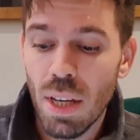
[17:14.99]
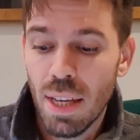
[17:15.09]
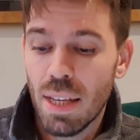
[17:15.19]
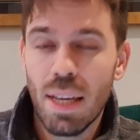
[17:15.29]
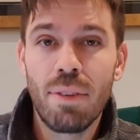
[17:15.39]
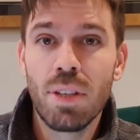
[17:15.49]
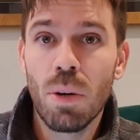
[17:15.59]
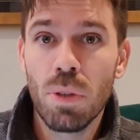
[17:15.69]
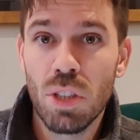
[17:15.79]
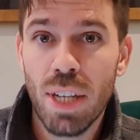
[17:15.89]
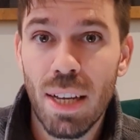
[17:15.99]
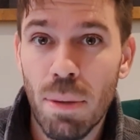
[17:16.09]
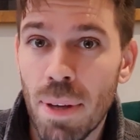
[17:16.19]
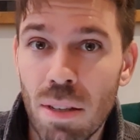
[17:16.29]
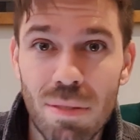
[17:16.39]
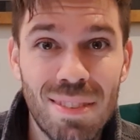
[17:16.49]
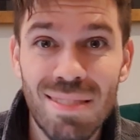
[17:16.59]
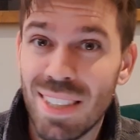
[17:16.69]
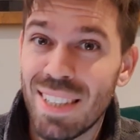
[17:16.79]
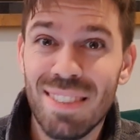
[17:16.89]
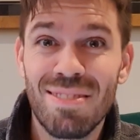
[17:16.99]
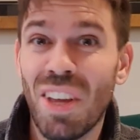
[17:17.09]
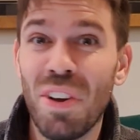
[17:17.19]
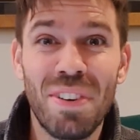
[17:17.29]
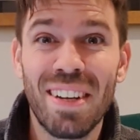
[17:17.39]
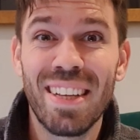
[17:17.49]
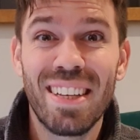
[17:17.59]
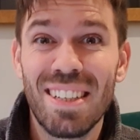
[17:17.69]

If you don't want to check them out, don't.